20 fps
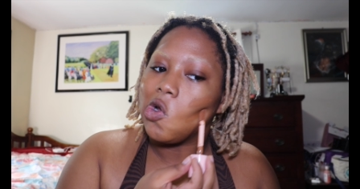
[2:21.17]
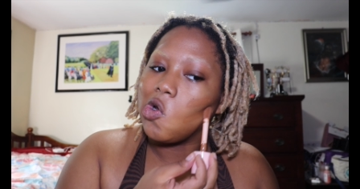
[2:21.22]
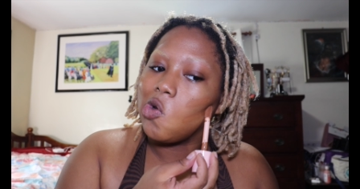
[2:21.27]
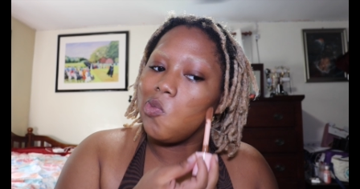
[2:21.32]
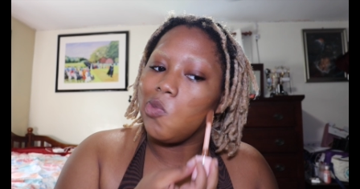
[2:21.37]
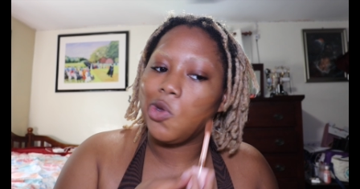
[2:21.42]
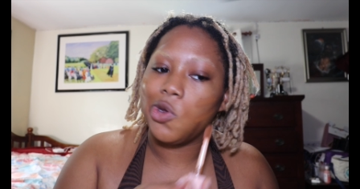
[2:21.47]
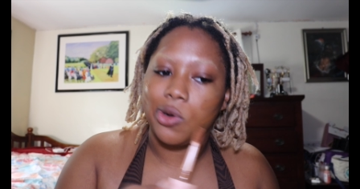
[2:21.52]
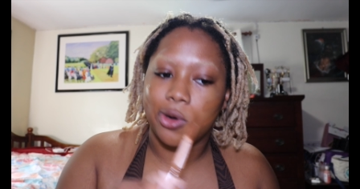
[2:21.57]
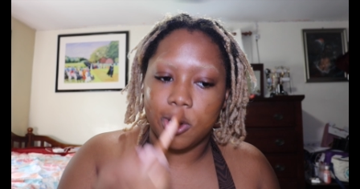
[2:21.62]

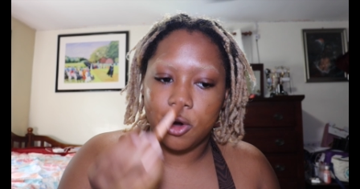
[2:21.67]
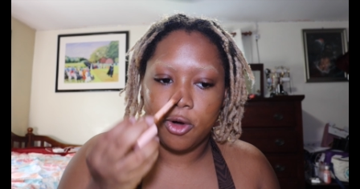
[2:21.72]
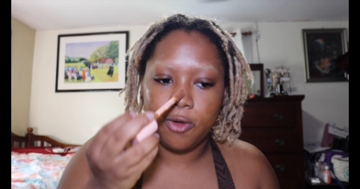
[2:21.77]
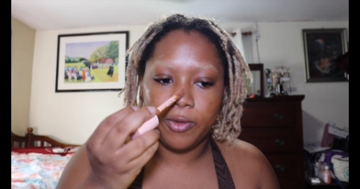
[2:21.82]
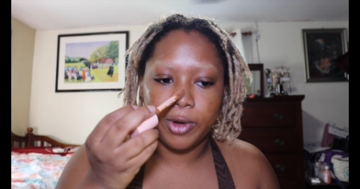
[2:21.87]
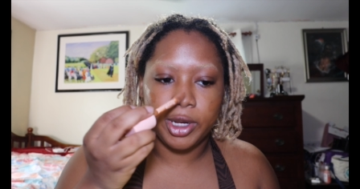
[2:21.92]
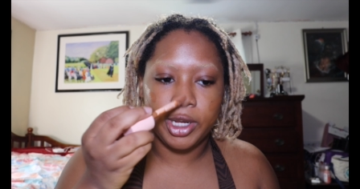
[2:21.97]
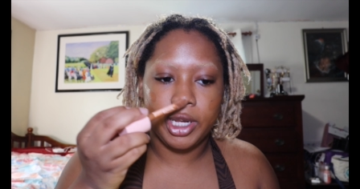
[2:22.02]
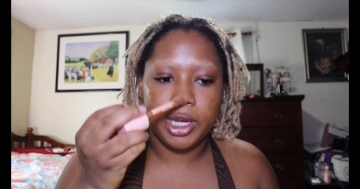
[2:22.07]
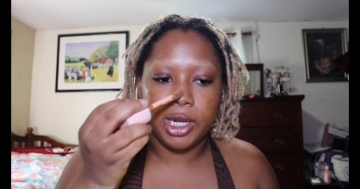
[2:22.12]
computer
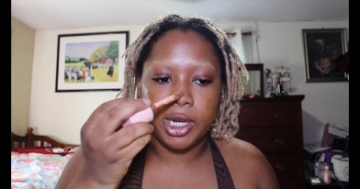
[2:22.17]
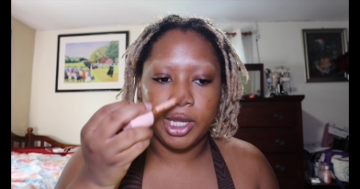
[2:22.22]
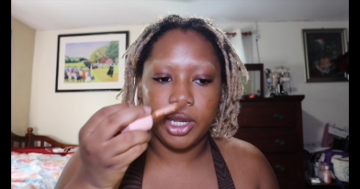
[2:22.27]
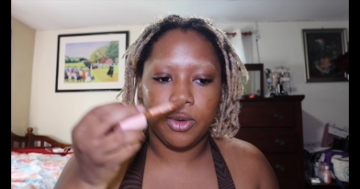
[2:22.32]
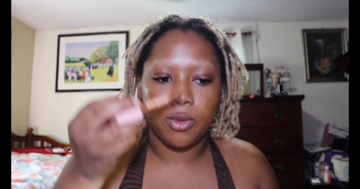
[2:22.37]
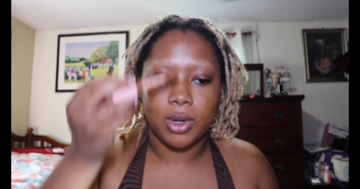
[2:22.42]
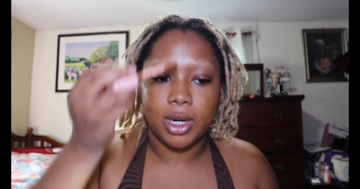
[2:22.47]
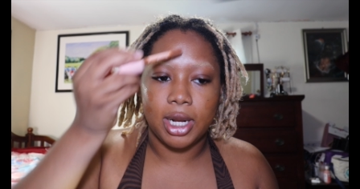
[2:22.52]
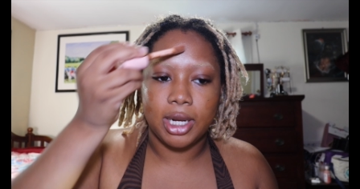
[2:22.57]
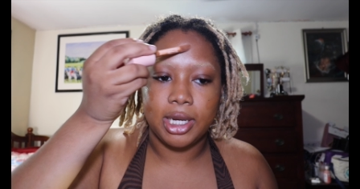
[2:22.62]

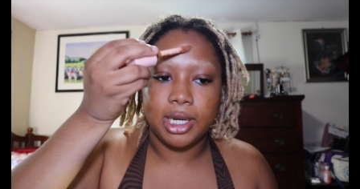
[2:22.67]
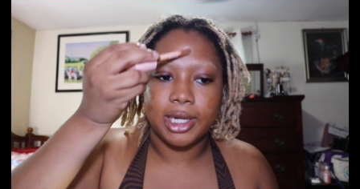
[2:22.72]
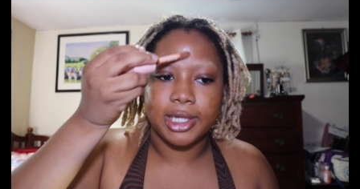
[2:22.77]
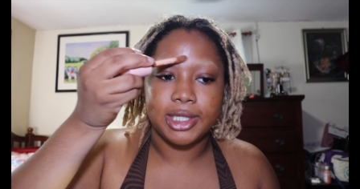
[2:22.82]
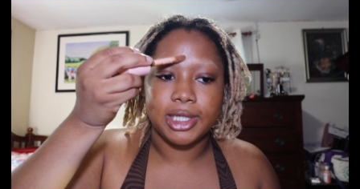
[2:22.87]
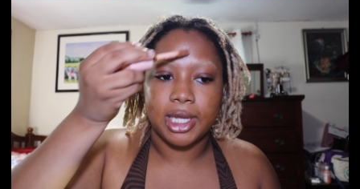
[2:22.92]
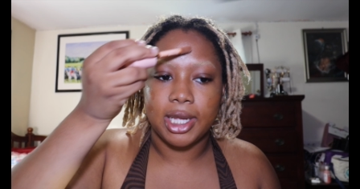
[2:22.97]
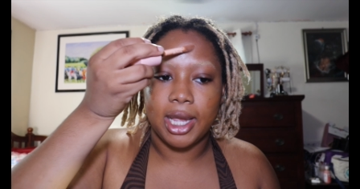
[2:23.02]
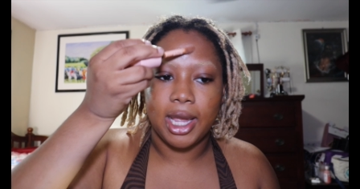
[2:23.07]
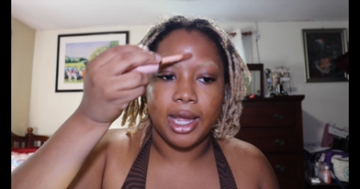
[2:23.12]
overheating when I
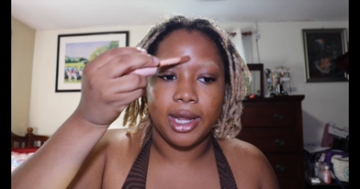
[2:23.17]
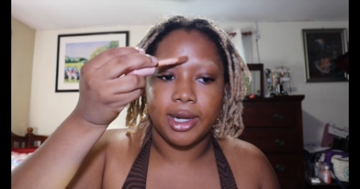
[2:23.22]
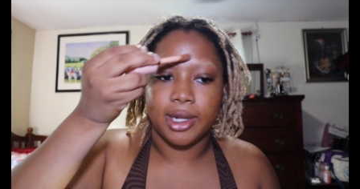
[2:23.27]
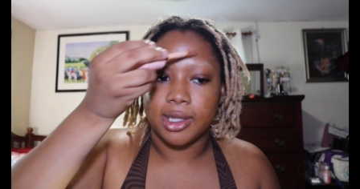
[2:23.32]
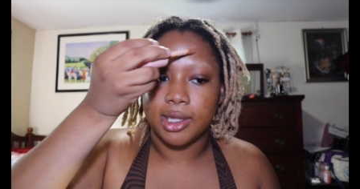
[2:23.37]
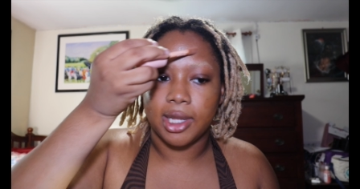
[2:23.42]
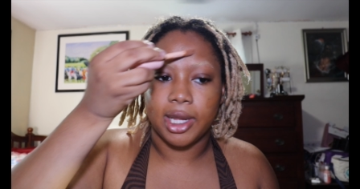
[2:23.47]
needed to edit.